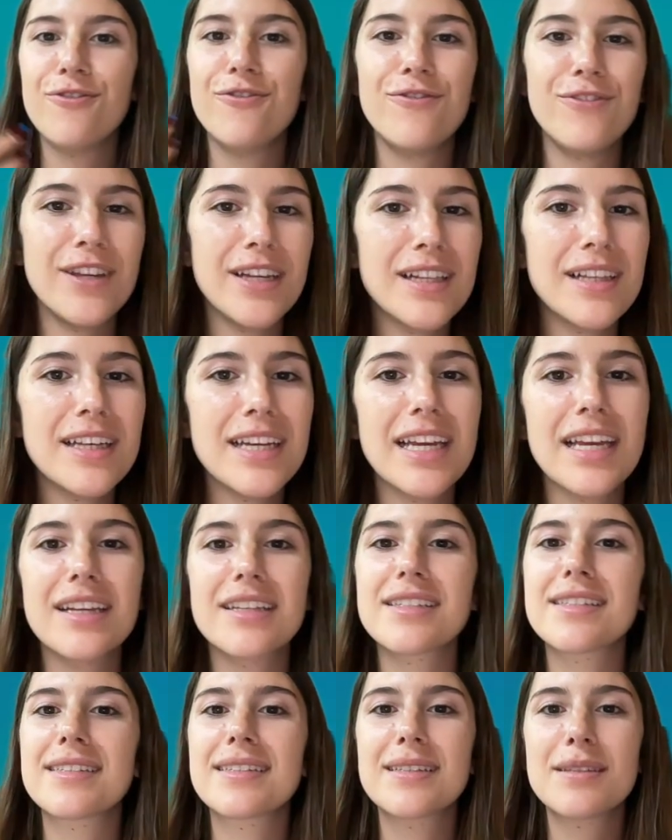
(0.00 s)
Feeling,
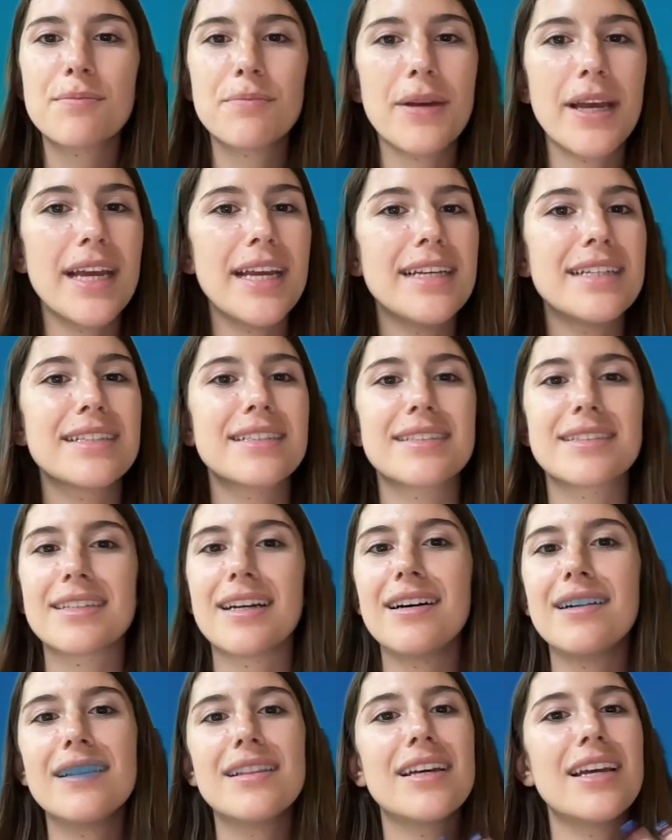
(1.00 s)
space,
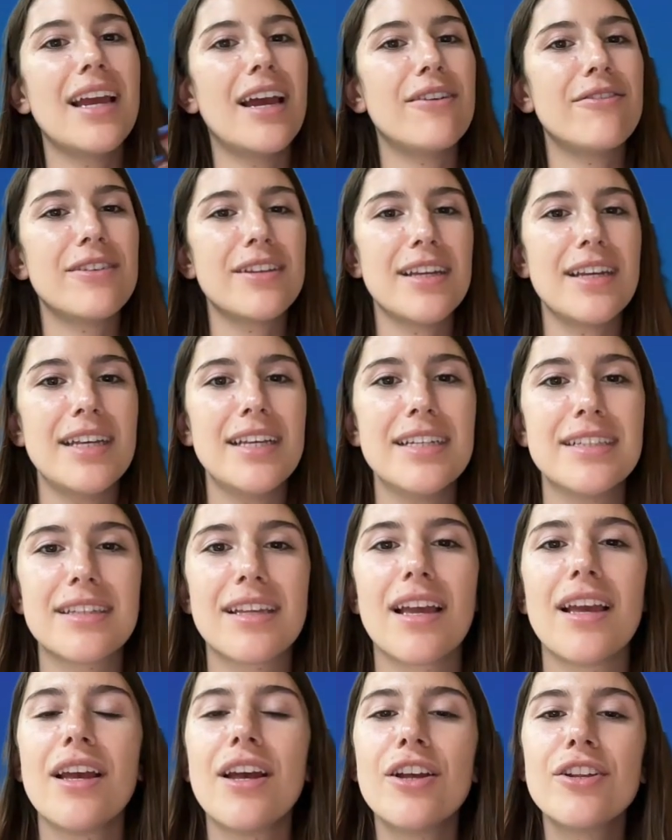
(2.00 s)
sunlight, everyday ease.
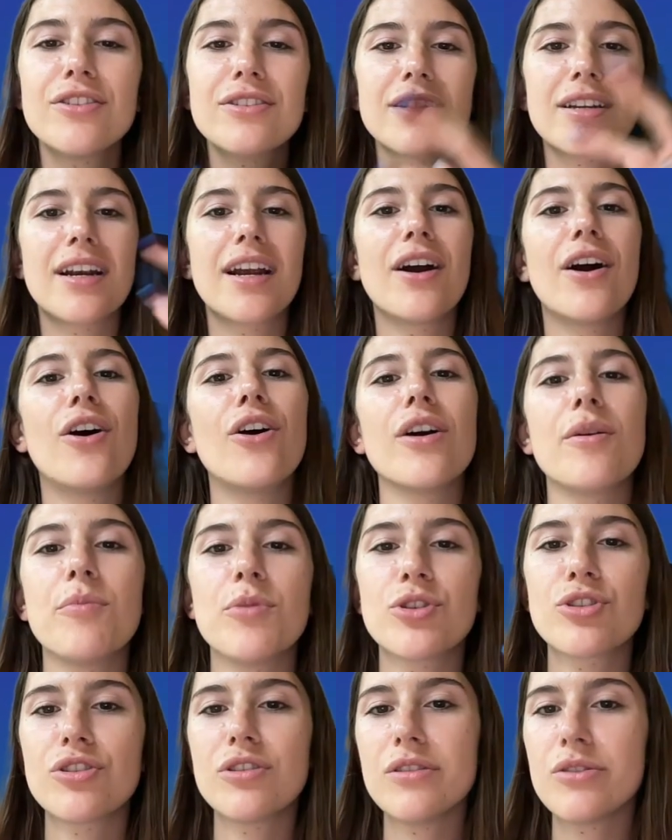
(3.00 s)
These are
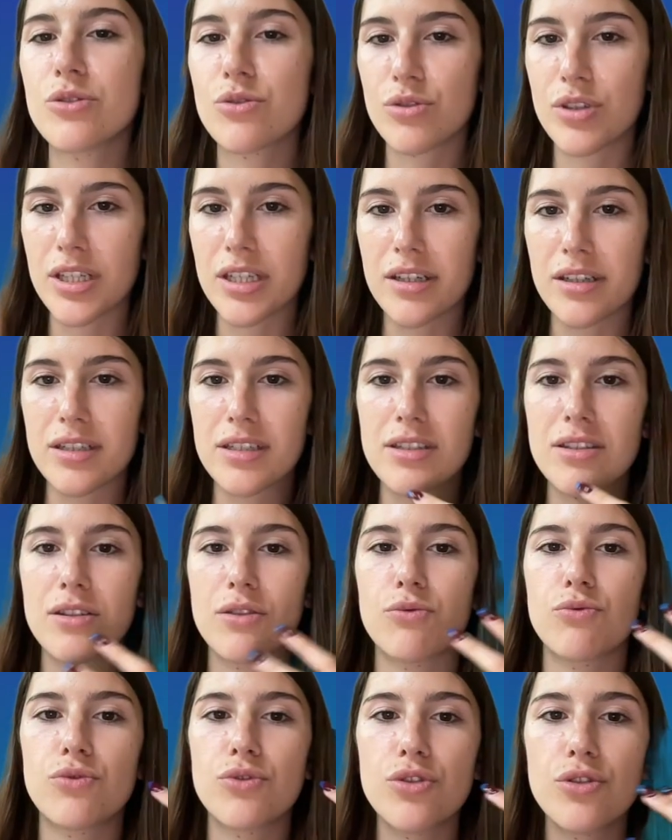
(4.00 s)
emotional triggers.
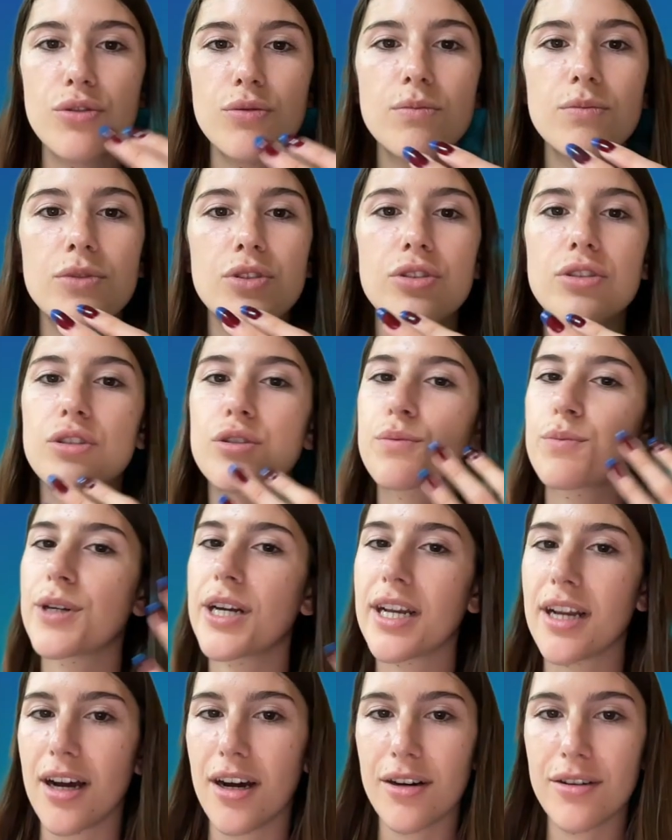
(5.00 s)
Room to
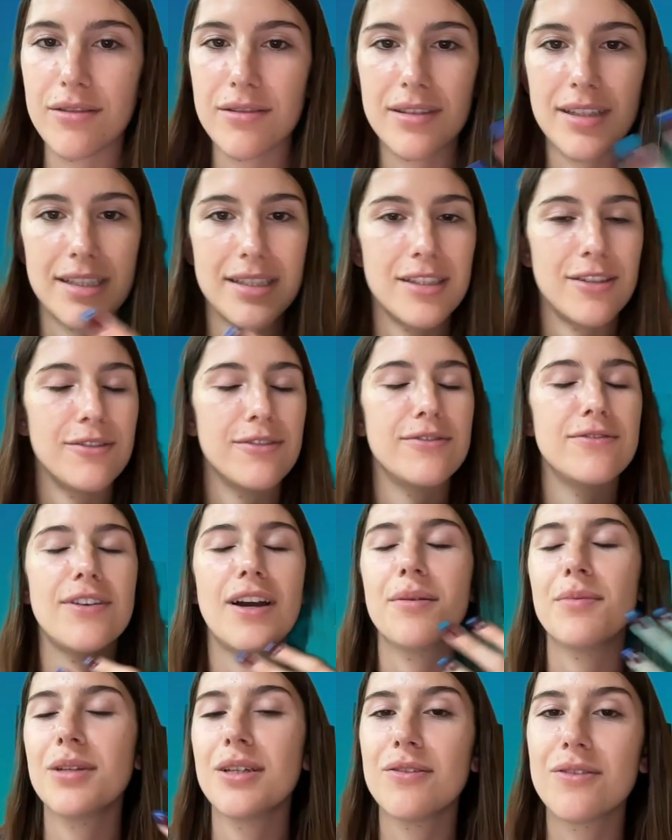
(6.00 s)
spread out. That's
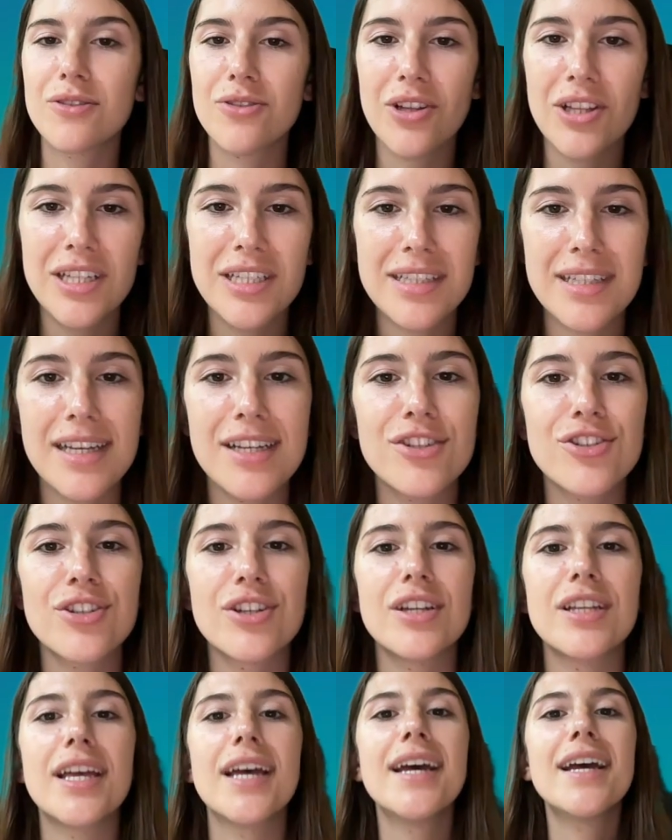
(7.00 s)
family
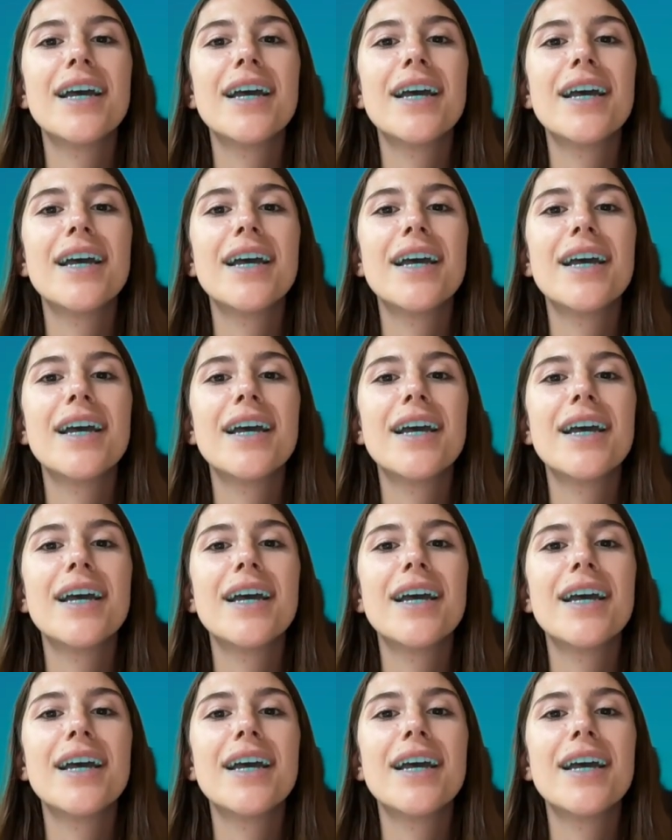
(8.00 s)
visualization.